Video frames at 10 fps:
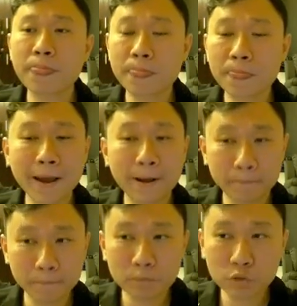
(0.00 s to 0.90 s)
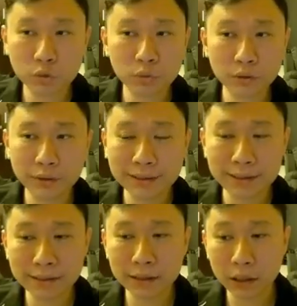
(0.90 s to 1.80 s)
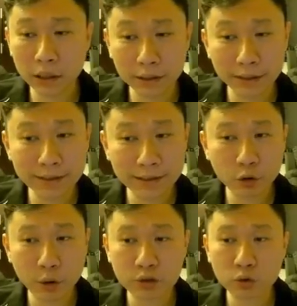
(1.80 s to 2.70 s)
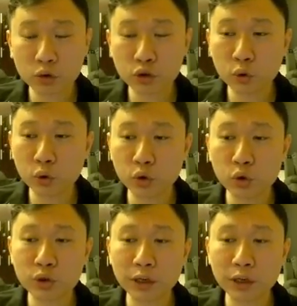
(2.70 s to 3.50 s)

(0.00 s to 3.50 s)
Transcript: yeah. So this is quest scroll. So usually